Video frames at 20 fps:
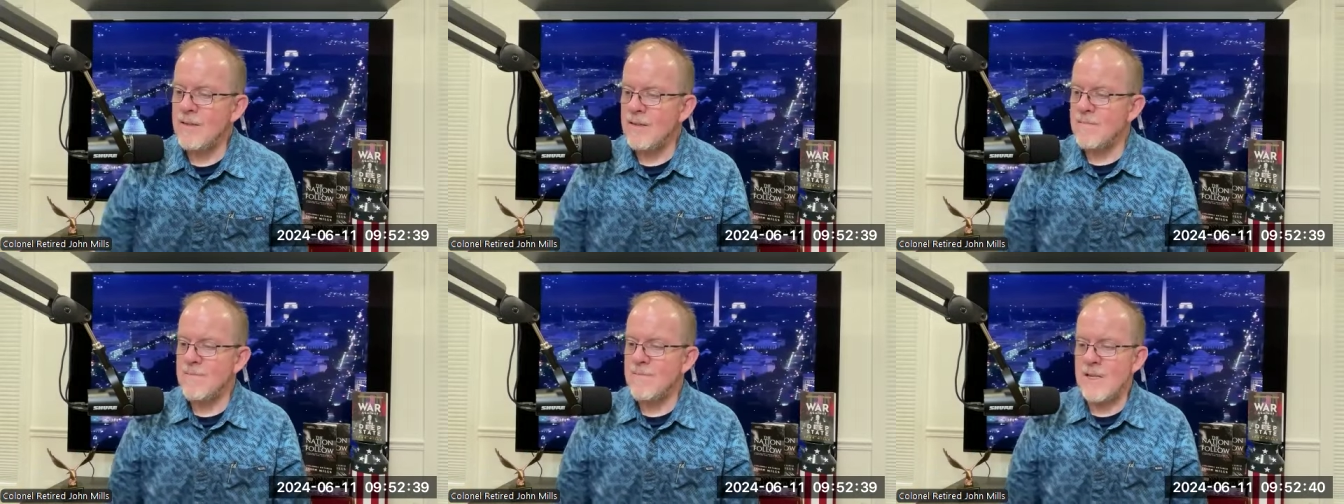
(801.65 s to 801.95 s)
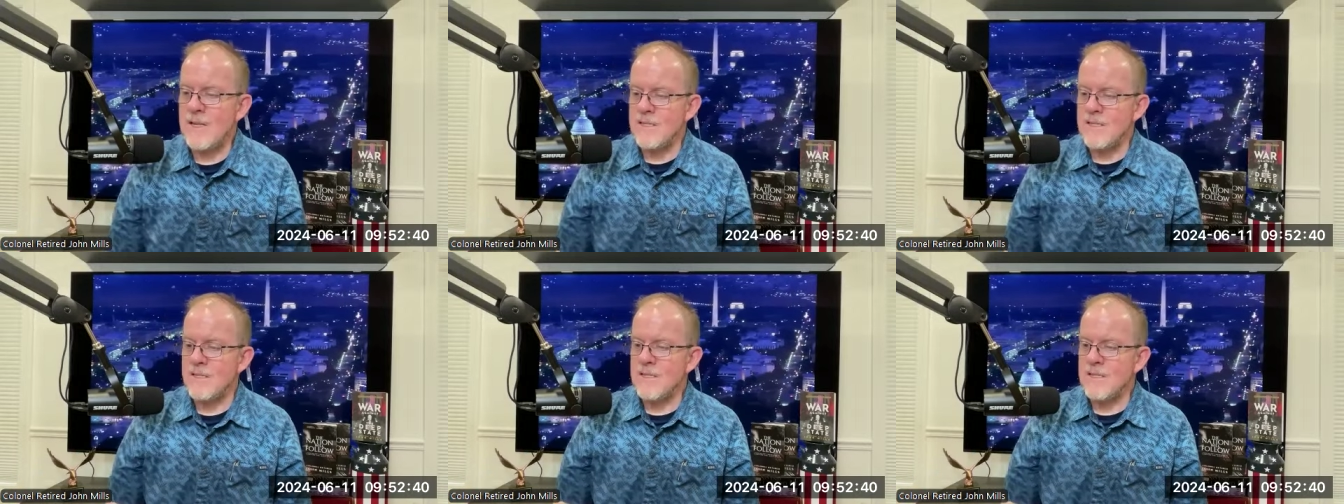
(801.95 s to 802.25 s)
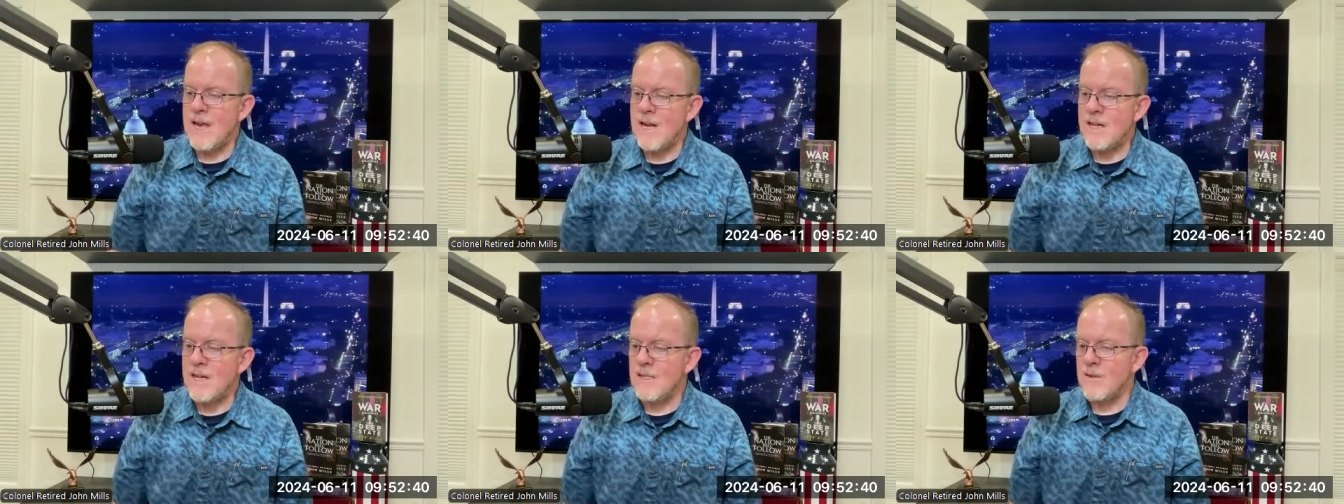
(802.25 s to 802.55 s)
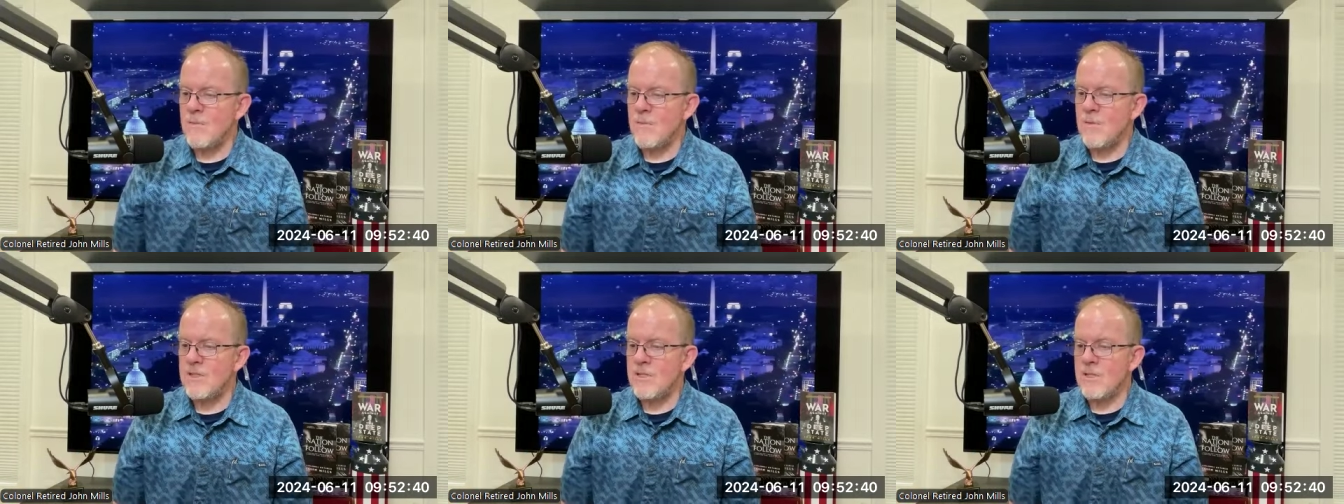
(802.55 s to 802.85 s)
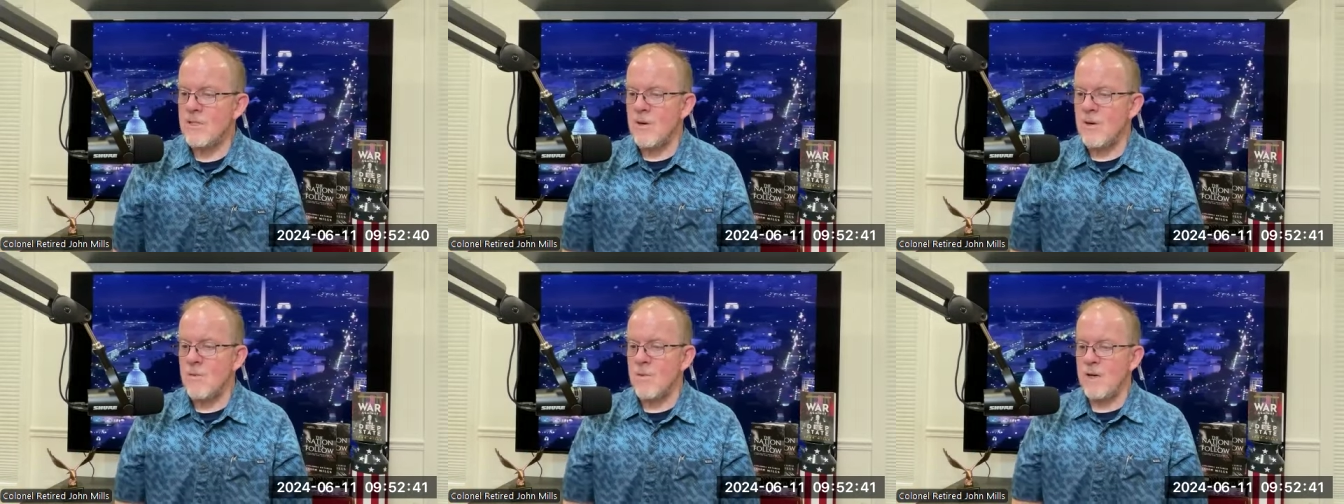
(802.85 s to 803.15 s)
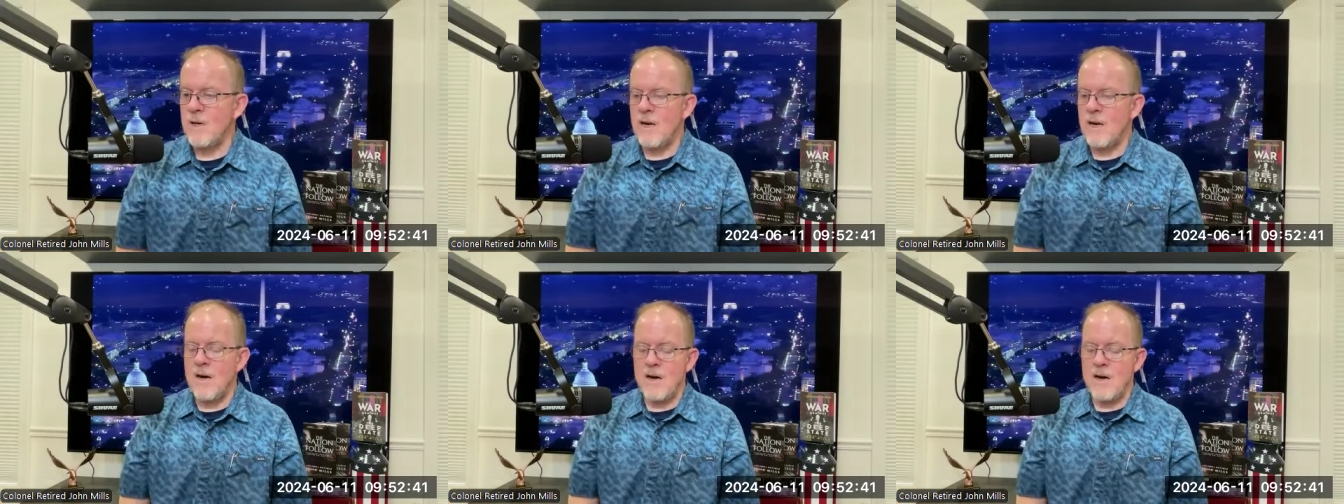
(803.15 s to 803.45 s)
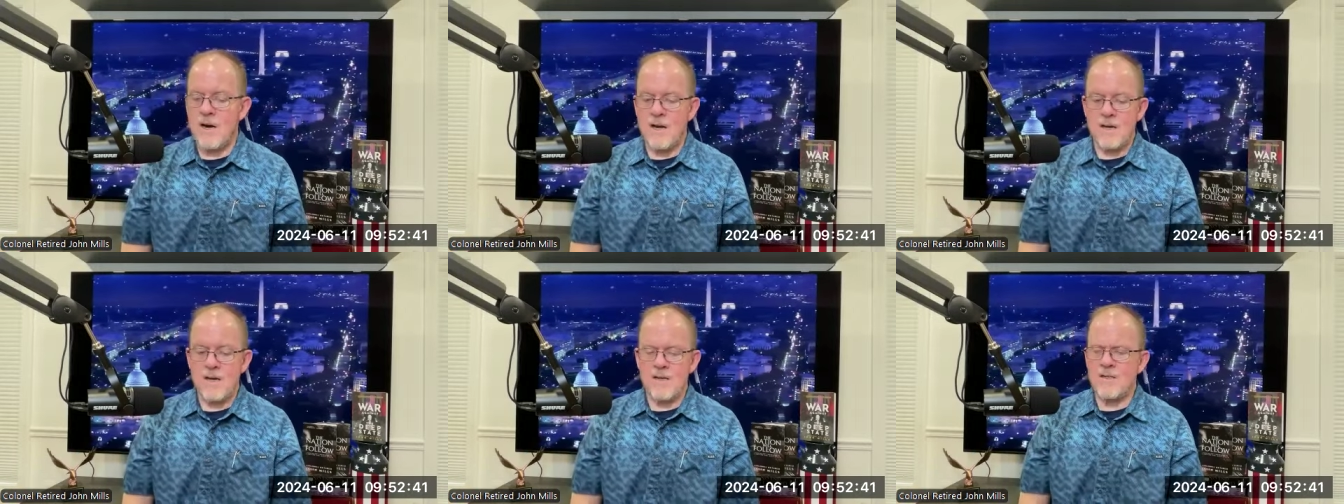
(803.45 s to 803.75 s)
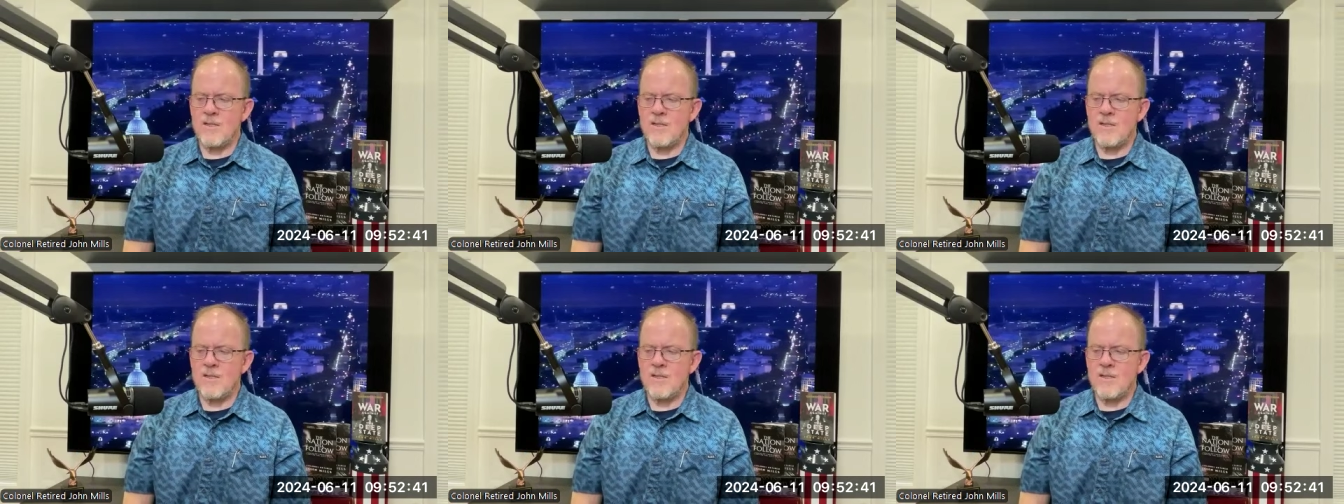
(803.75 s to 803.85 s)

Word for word: that's exactly what's going on.